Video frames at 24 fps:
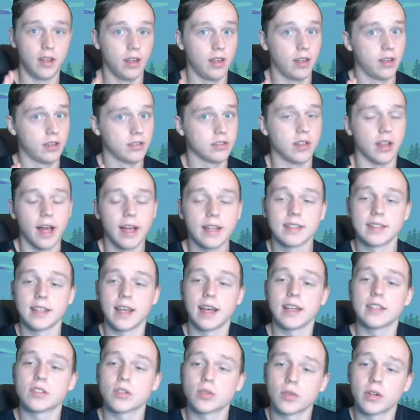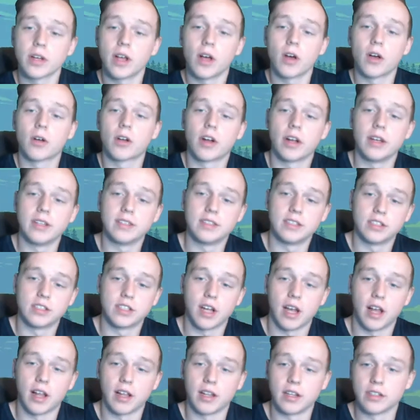So that's a real crazy
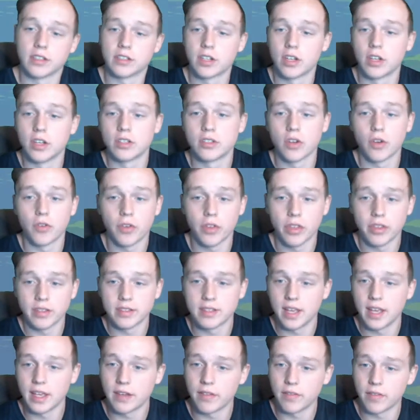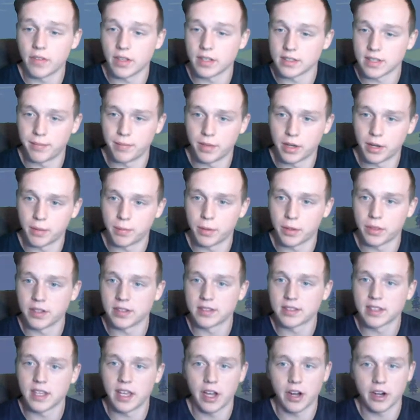challenge. So for the sake of this, I'm going to put
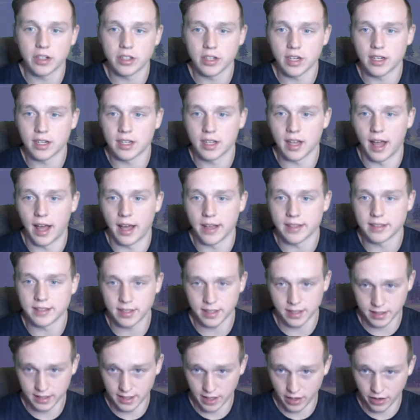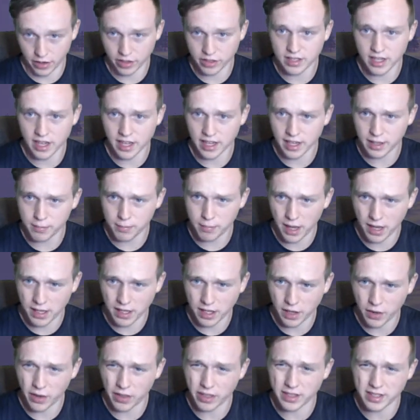this character on classic. Now your second
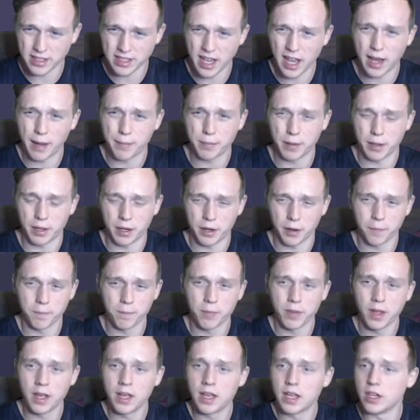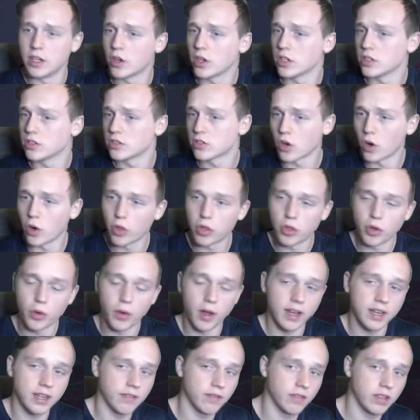menu at the top here, you can scroll through
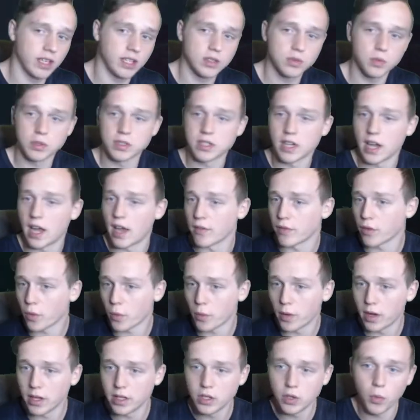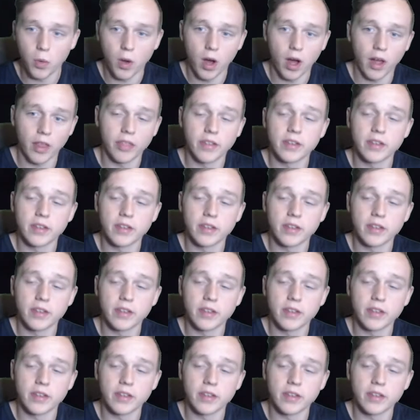any of these whichever way you want.